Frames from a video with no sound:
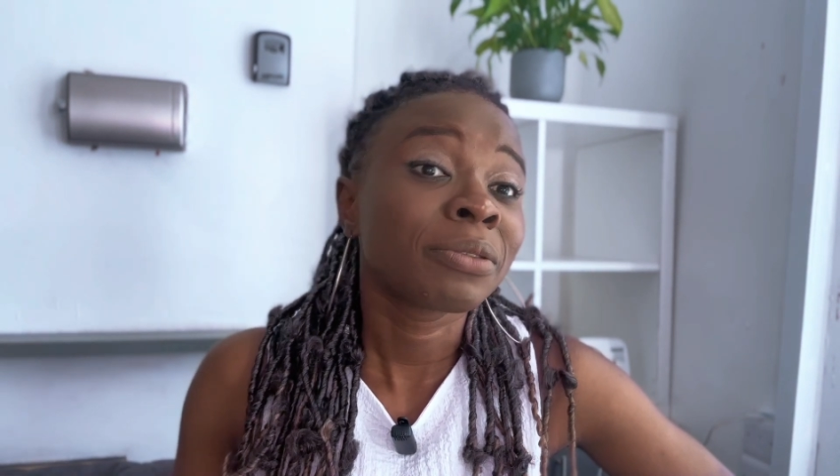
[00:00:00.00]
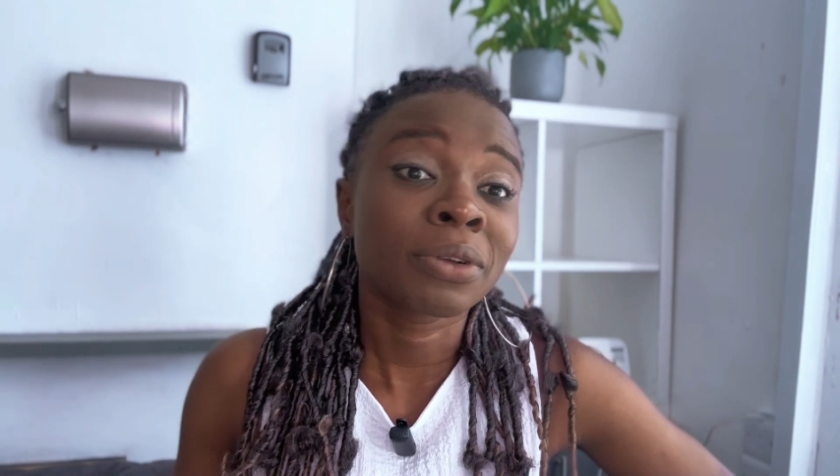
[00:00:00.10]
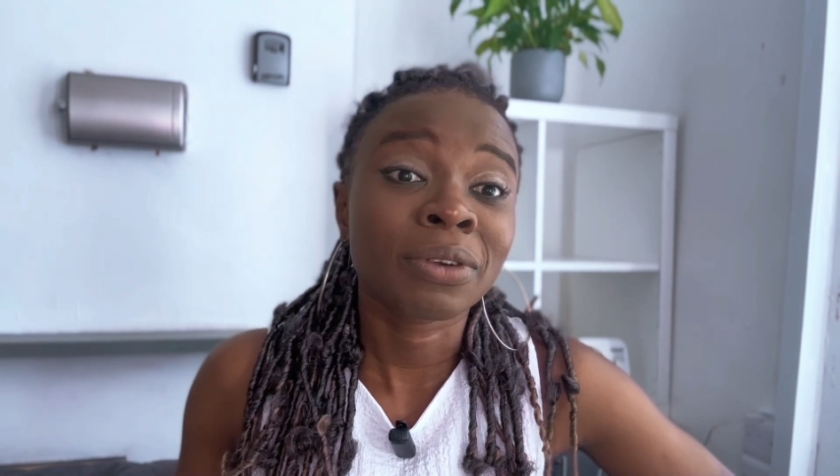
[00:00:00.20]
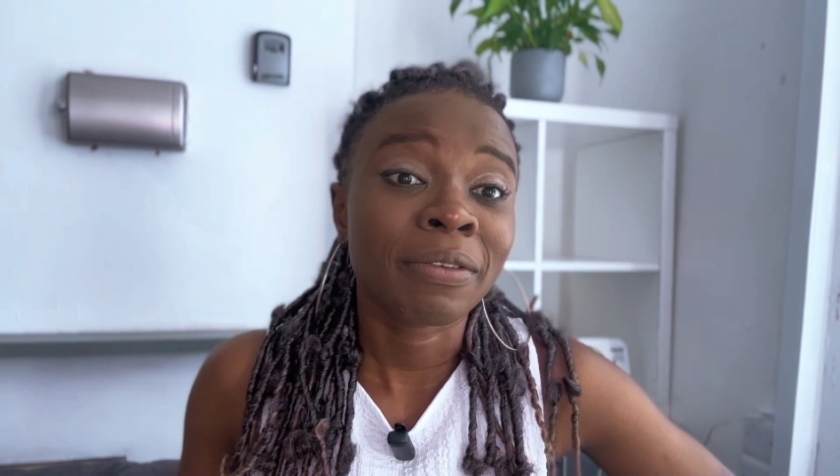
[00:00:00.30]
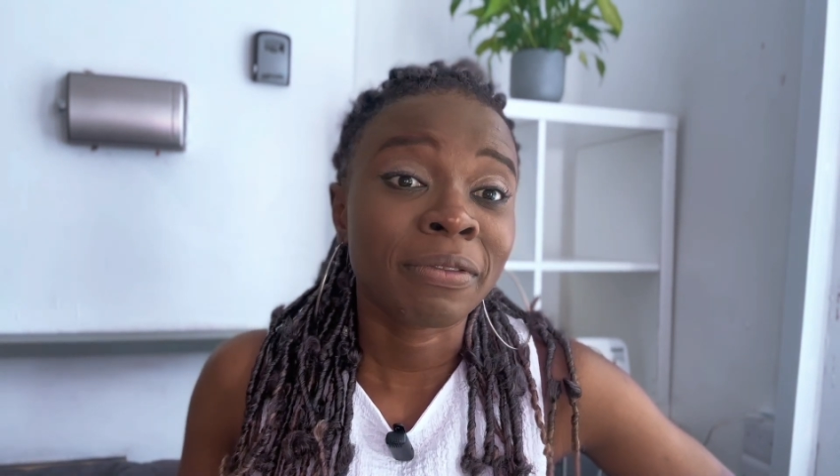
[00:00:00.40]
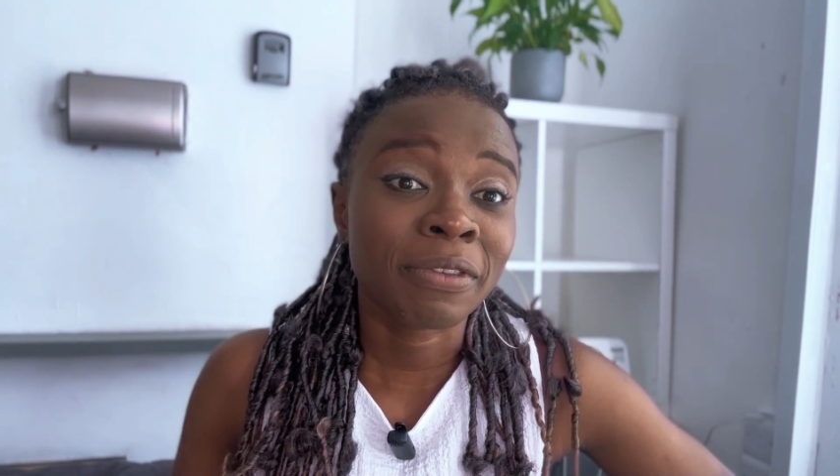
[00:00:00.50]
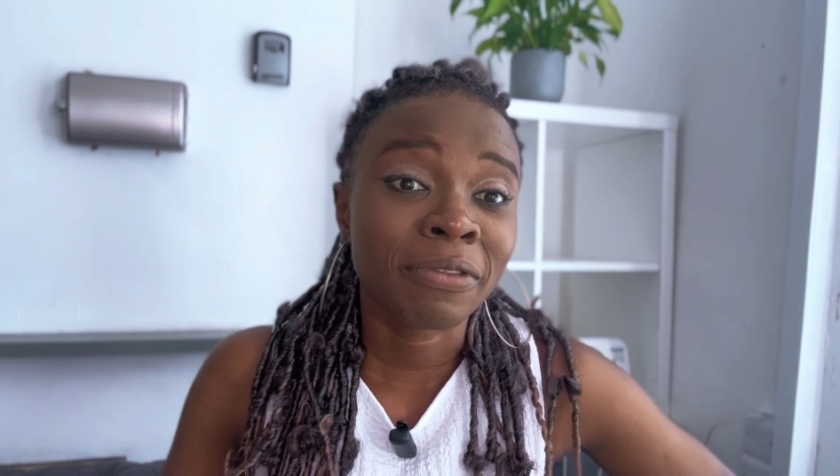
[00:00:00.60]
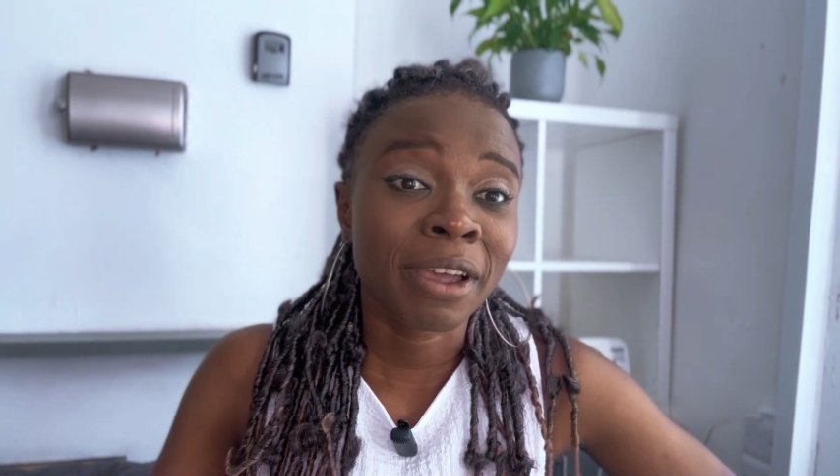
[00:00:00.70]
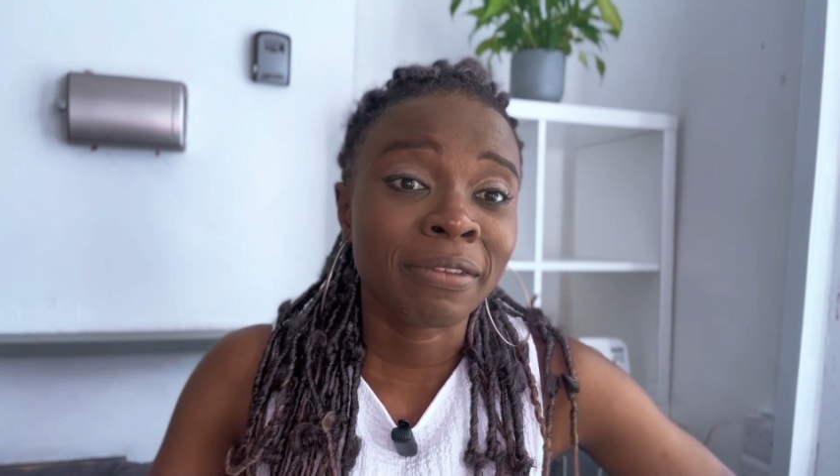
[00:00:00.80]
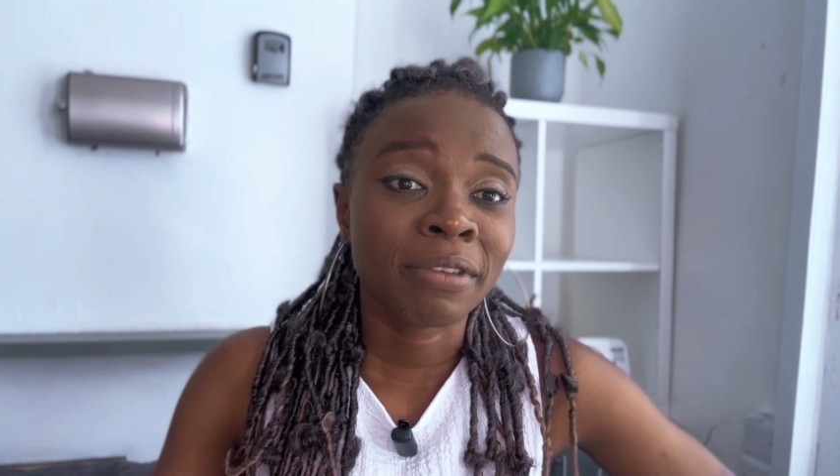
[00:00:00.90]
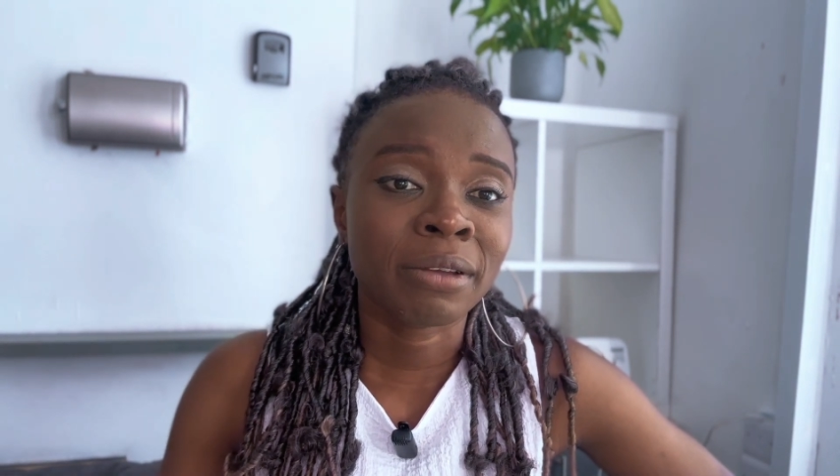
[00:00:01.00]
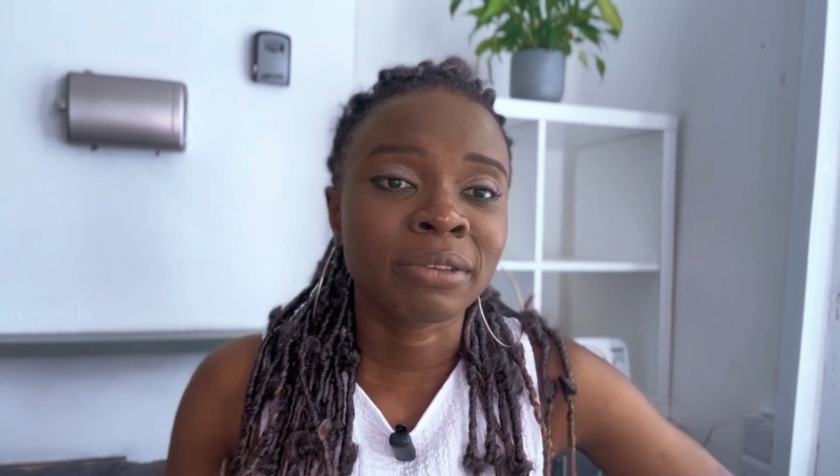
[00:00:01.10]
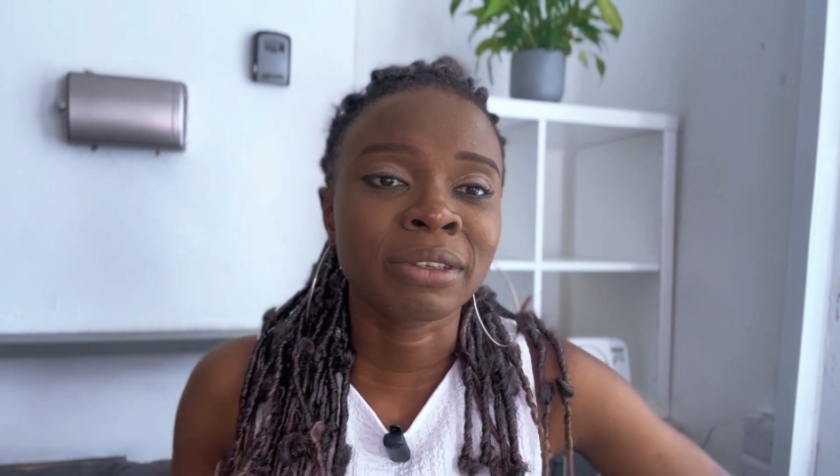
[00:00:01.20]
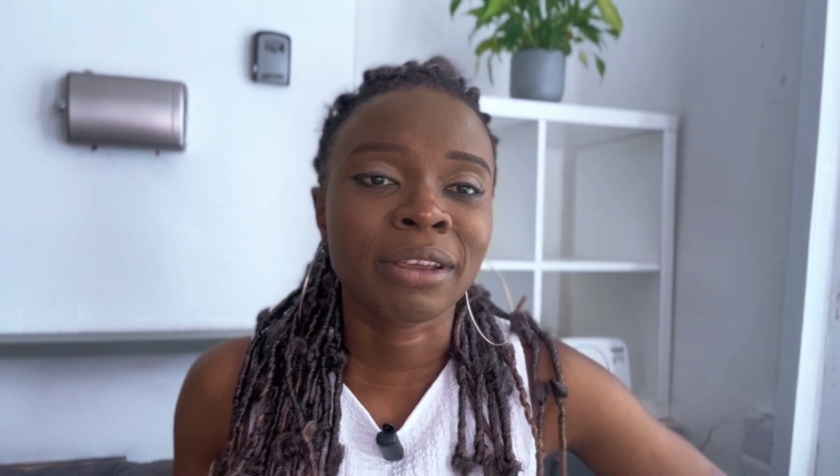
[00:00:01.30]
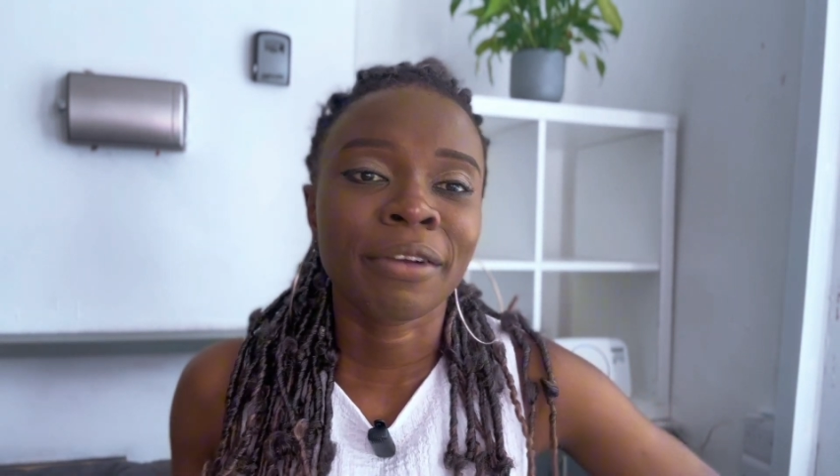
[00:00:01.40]

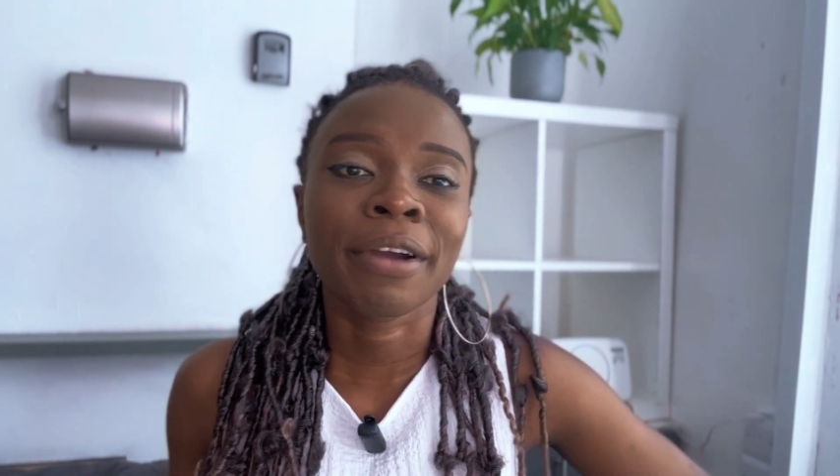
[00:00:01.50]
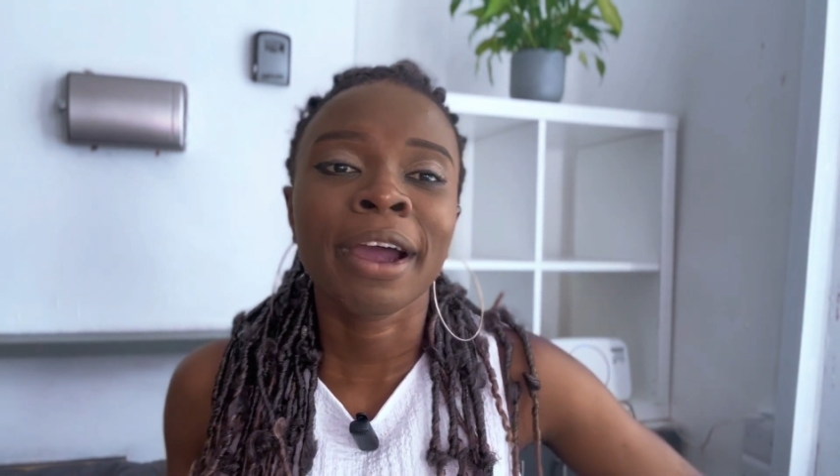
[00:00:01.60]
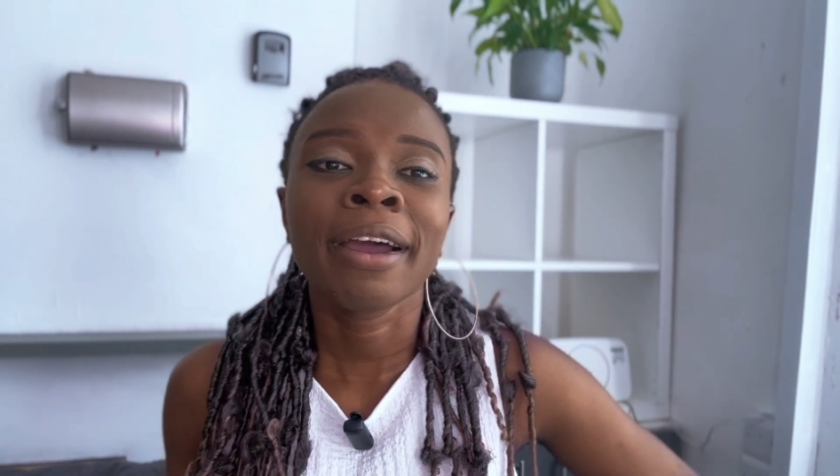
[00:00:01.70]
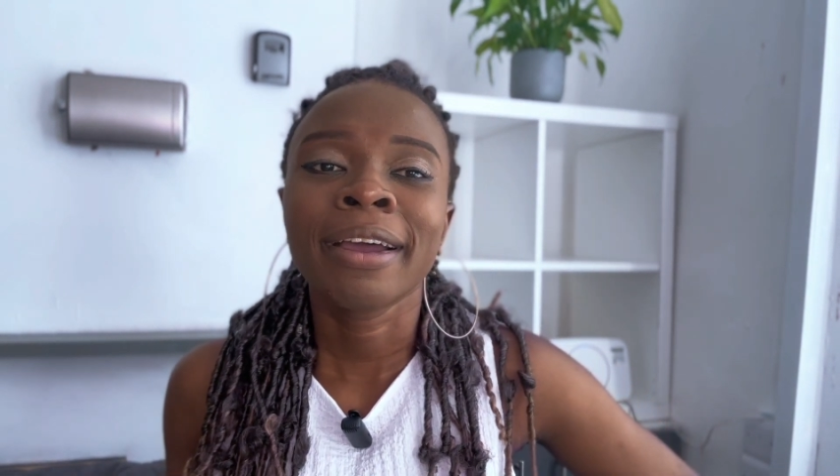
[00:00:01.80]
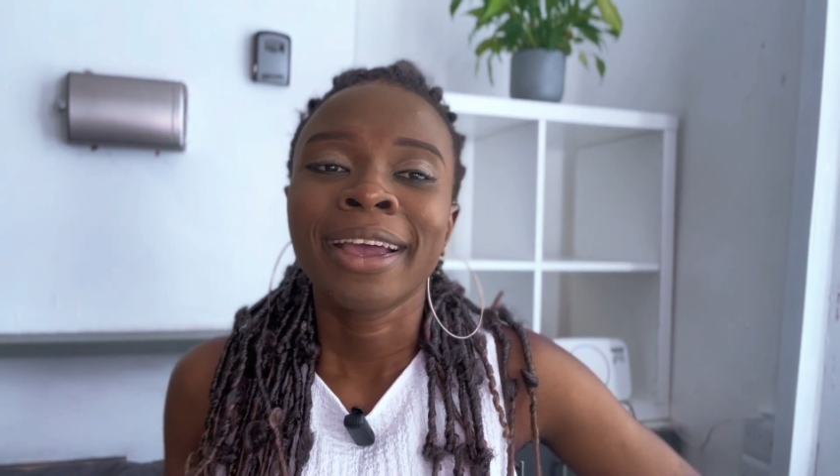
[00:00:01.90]
355,000 naira,